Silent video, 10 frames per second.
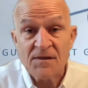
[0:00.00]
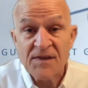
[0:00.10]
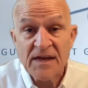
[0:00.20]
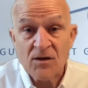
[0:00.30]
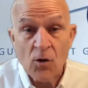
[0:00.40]

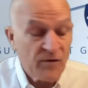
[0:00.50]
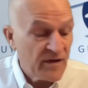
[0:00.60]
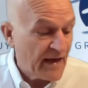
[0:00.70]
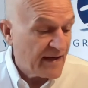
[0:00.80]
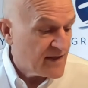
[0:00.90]
Think COVID
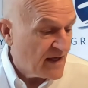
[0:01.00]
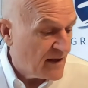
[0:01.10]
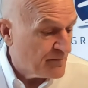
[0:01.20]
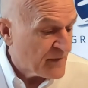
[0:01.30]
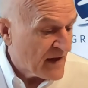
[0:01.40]

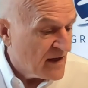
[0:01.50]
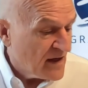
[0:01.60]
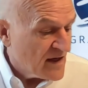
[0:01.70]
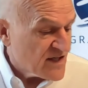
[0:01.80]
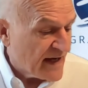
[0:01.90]
nineteen.
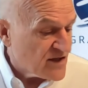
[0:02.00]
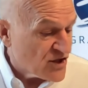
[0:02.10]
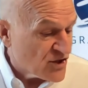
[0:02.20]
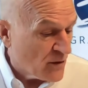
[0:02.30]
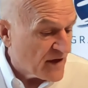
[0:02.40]
Science has
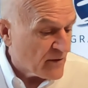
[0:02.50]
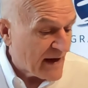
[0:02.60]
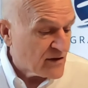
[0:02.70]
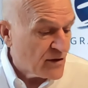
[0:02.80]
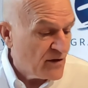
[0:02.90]
shown that
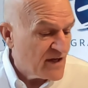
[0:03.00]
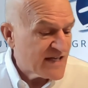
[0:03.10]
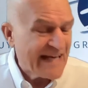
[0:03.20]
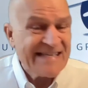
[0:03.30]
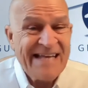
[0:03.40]
gratitude is
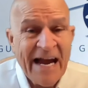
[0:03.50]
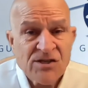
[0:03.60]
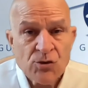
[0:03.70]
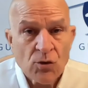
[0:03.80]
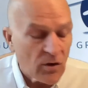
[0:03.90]
a
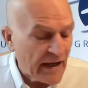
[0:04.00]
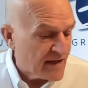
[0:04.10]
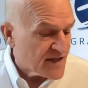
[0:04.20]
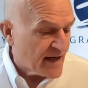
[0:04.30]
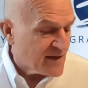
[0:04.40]
natural
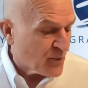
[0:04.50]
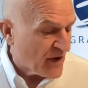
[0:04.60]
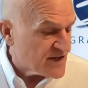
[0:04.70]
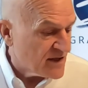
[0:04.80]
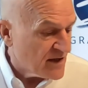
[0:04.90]

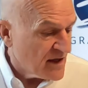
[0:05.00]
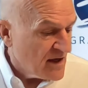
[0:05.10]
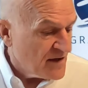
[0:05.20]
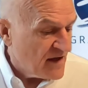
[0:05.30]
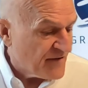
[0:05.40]
antidepressant.
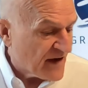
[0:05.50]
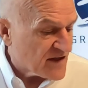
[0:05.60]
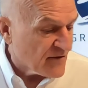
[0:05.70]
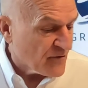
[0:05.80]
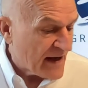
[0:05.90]
The effects
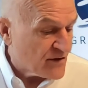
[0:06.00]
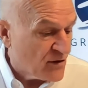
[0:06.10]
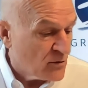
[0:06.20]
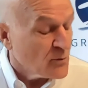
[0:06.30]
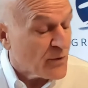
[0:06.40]
of
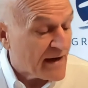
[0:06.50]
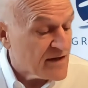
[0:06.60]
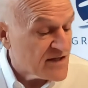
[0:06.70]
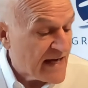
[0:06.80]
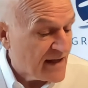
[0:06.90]
gratitude when
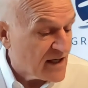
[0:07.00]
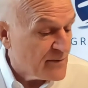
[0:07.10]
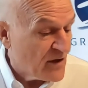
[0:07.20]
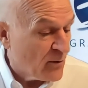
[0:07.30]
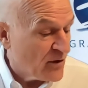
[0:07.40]
practiced daily can
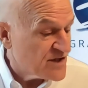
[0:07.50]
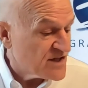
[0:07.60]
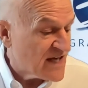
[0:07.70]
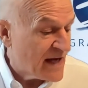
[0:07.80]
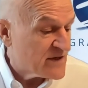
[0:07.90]
be almost the
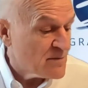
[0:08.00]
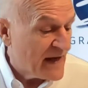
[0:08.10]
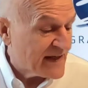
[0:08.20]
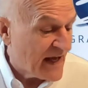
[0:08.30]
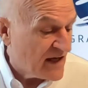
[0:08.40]
same as
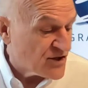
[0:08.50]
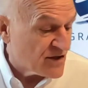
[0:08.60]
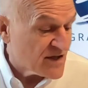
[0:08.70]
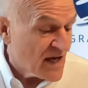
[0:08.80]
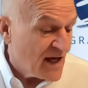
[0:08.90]

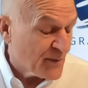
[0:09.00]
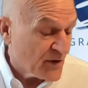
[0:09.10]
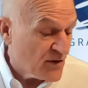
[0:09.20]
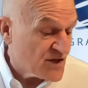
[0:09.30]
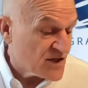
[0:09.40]
medications. It
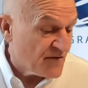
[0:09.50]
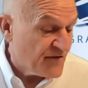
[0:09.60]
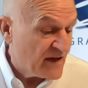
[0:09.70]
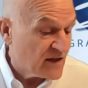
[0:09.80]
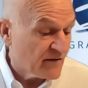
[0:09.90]
produces a
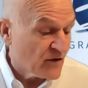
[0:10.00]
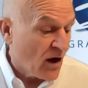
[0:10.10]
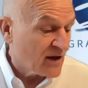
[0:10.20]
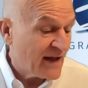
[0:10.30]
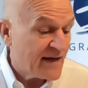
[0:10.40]
feeling of
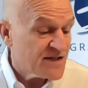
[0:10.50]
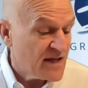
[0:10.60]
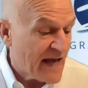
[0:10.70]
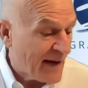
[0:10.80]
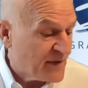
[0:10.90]

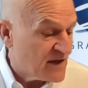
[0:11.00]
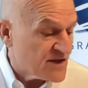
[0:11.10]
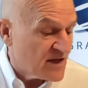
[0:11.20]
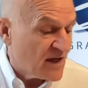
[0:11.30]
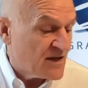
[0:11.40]
long-lasting happiness
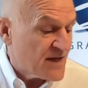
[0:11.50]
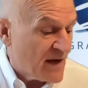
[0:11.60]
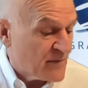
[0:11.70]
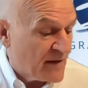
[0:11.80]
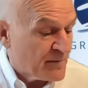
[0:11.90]
and
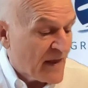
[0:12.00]
contentment.